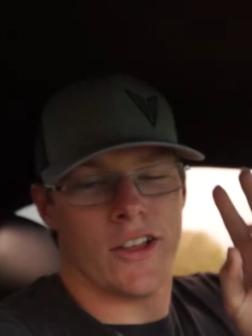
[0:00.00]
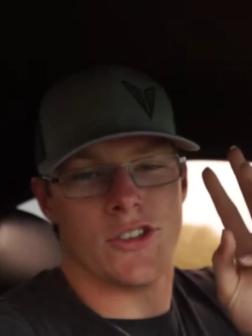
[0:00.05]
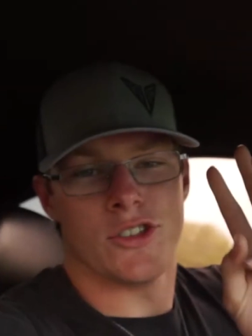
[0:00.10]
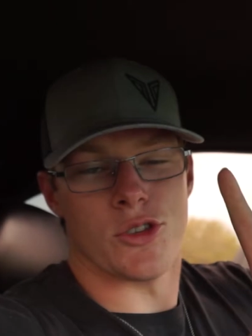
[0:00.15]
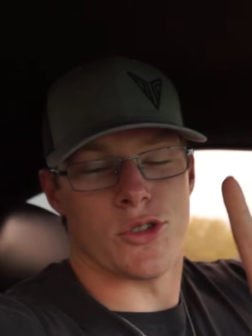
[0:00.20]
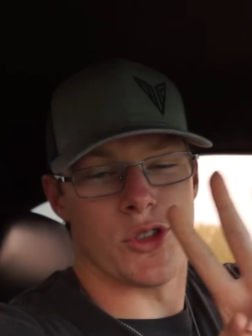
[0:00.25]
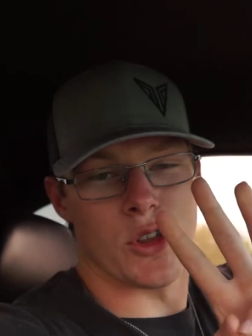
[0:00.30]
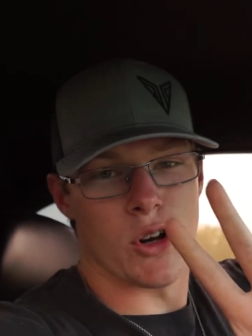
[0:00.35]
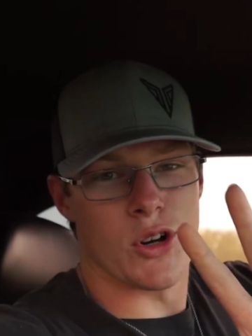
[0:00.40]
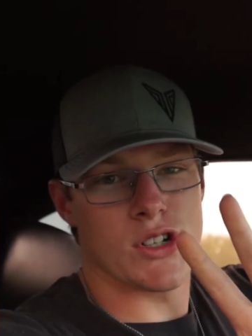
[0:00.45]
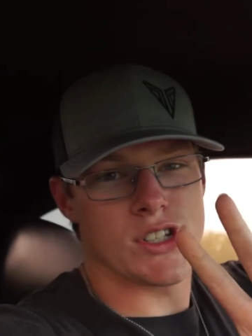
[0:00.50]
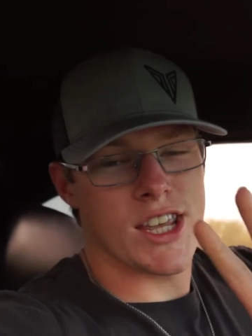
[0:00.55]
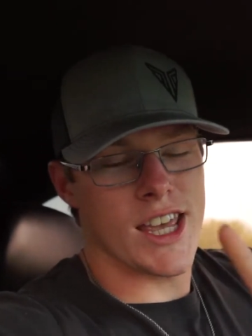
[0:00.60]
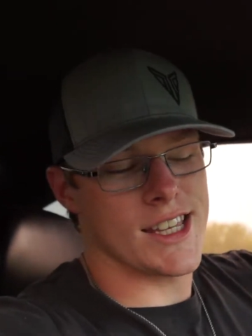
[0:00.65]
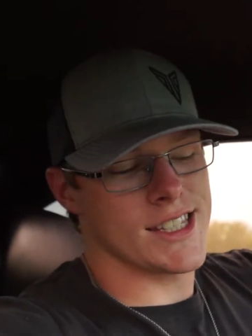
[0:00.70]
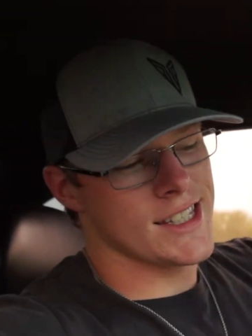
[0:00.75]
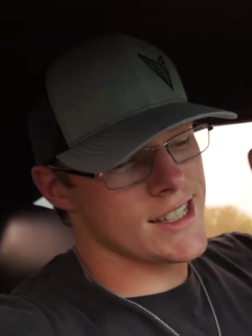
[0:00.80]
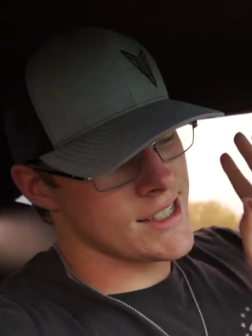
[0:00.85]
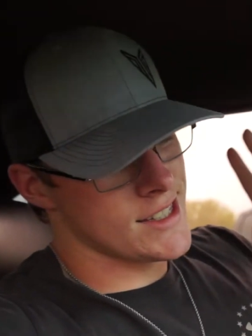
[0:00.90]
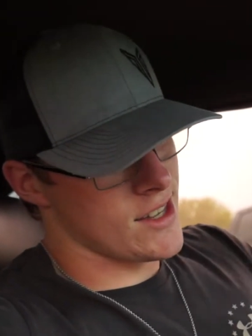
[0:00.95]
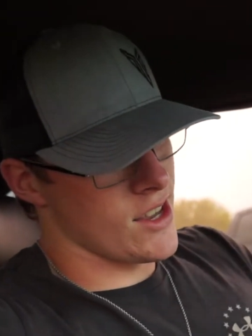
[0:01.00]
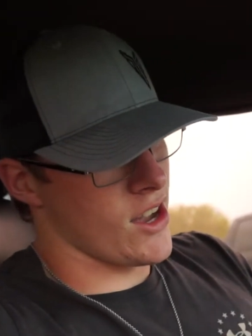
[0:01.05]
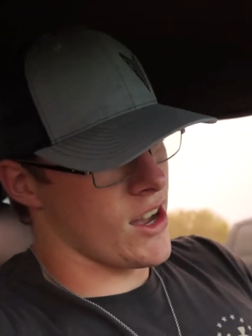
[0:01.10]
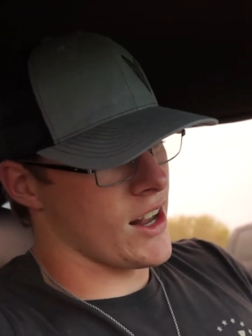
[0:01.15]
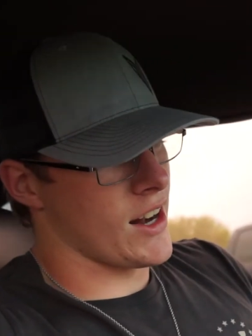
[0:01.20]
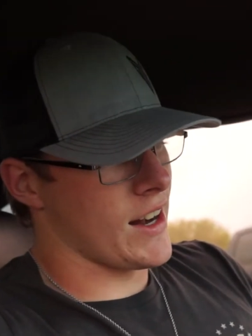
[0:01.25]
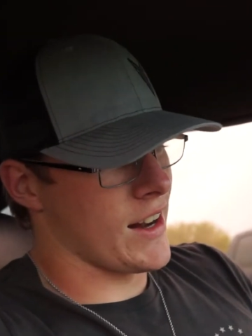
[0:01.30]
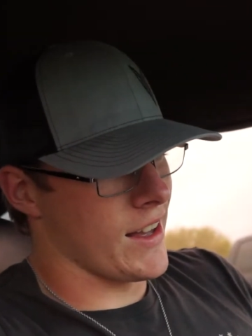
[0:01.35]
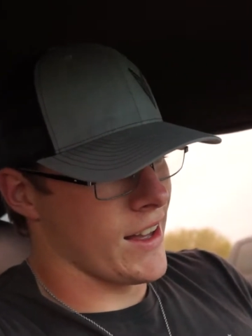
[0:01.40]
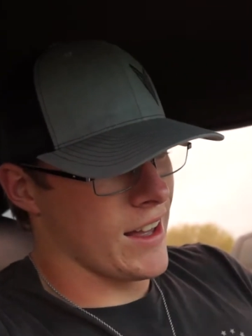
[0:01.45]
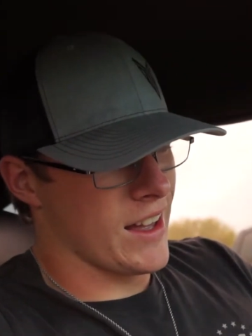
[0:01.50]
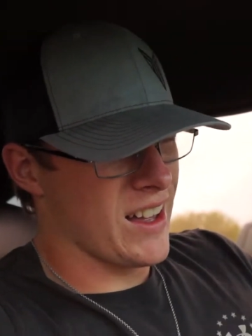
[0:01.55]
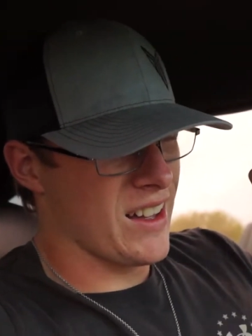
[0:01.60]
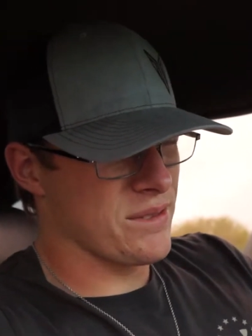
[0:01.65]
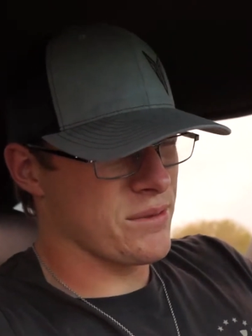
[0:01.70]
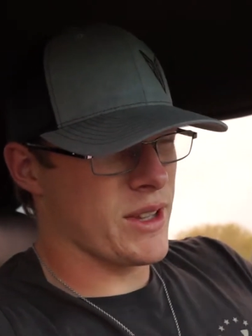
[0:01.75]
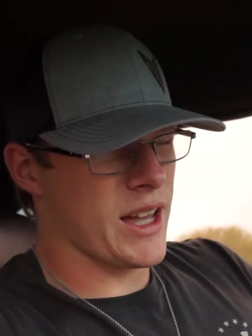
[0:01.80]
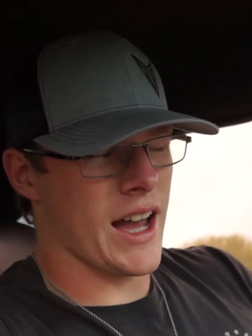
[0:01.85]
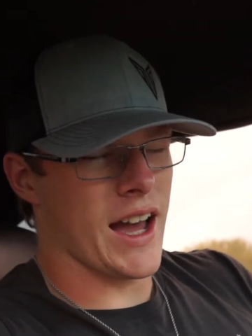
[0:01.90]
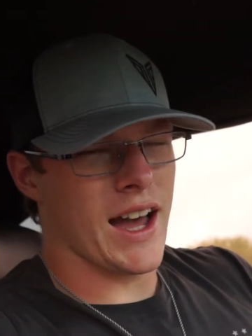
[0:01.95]
So third test is done.
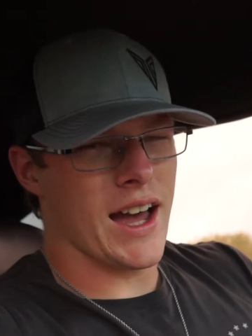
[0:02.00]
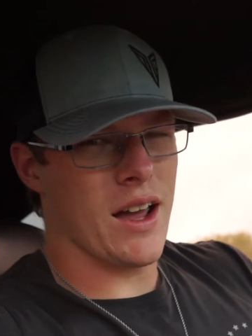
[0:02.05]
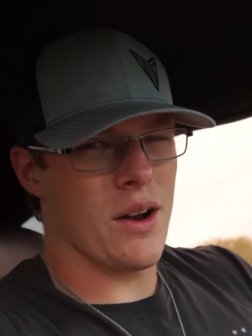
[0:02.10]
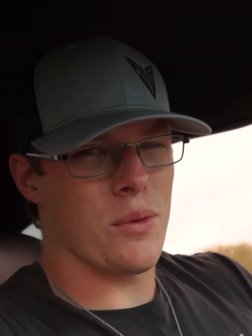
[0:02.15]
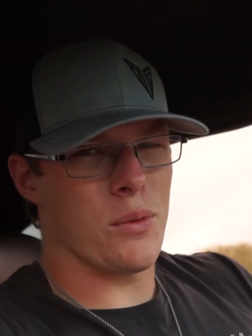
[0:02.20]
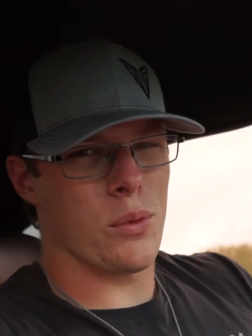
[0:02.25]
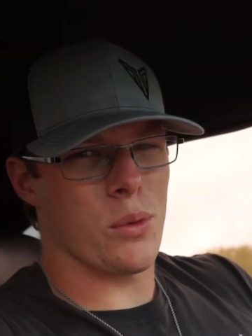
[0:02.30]
I'm kind